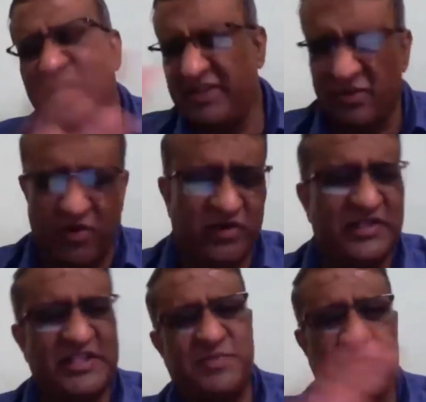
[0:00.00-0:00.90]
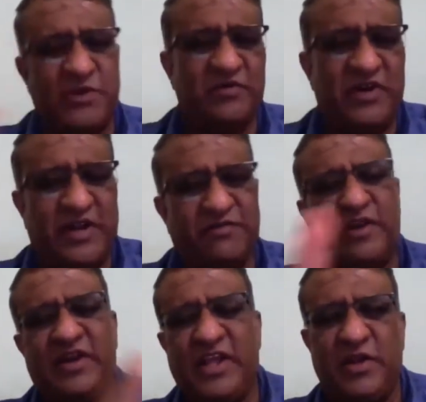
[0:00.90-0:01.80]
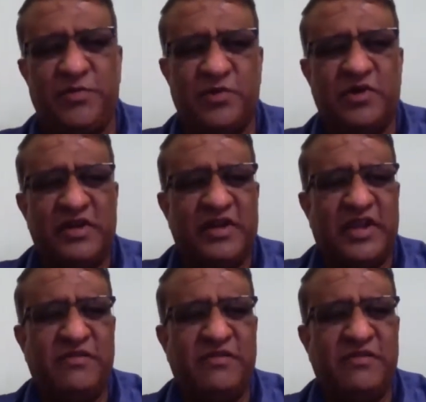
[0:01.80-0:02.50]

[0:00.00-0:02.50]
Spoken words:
I think all these people will definitely help you